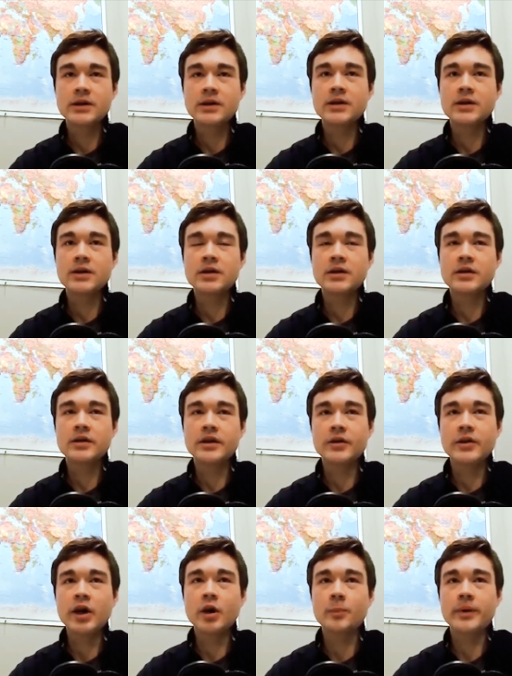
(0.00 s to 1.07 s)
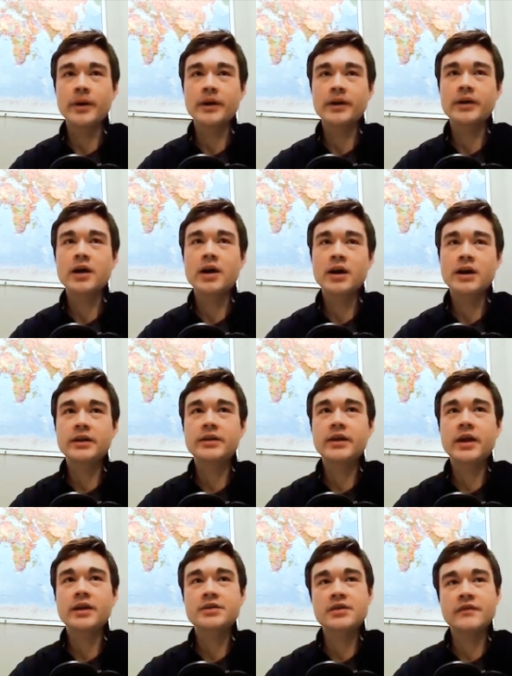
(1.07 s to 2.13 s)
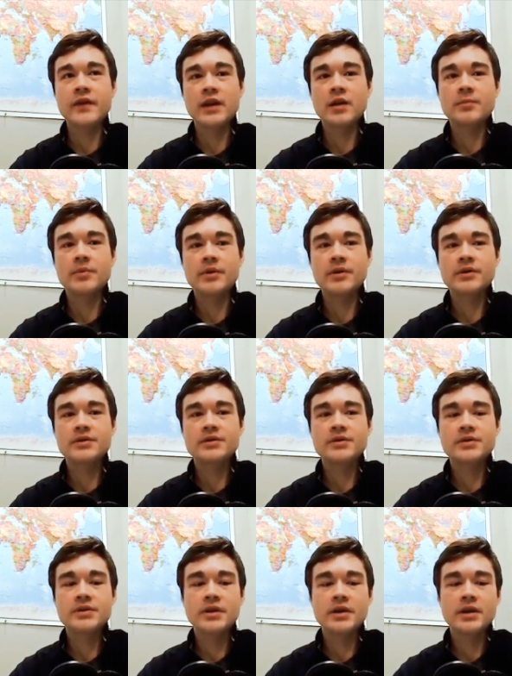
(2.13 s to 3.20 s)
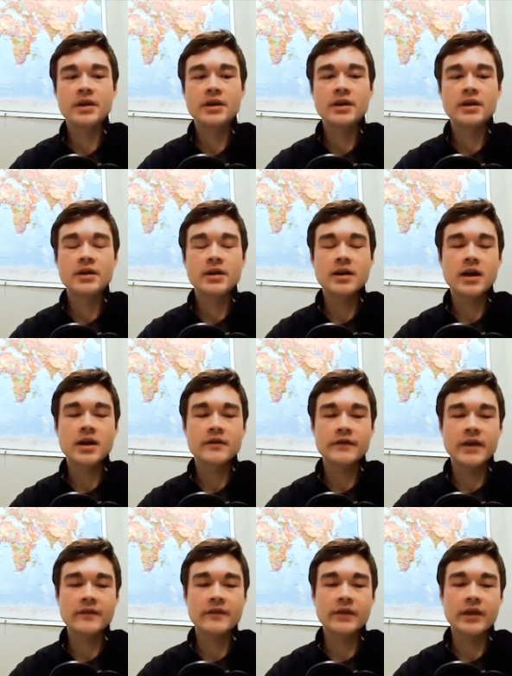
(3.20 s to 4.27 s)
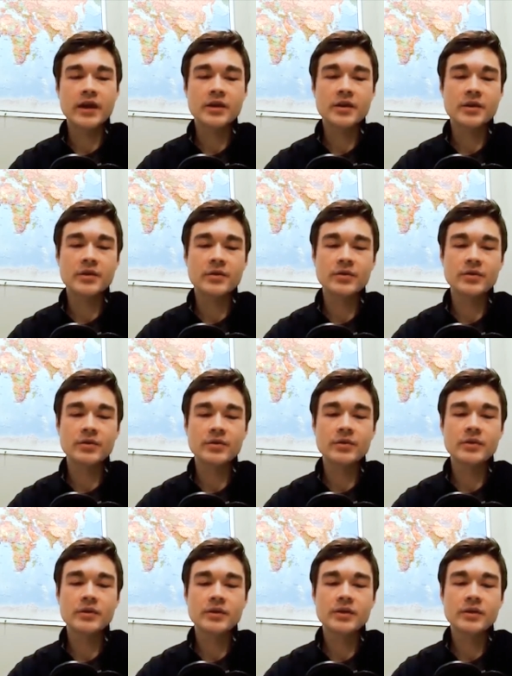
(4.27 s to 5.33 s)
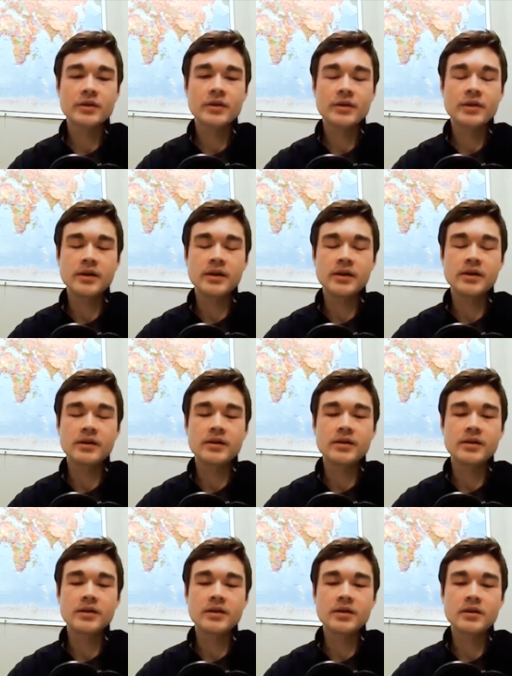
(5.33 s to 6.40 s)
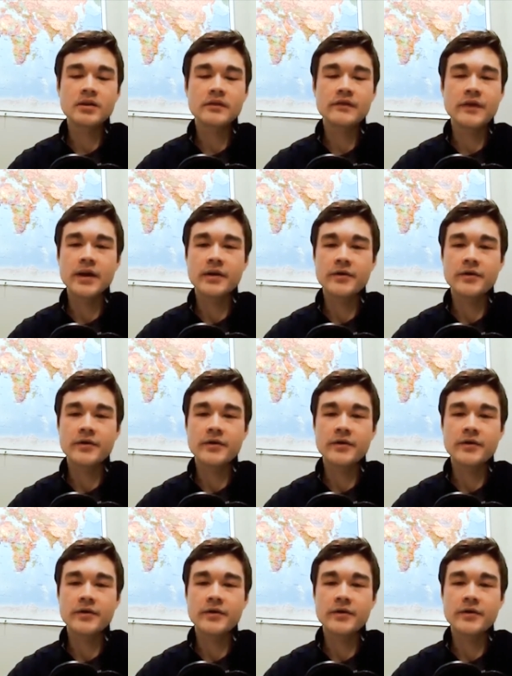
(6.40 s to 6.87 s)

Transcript: uh, you know, helping architects, developers kind of navigate through the uh, fire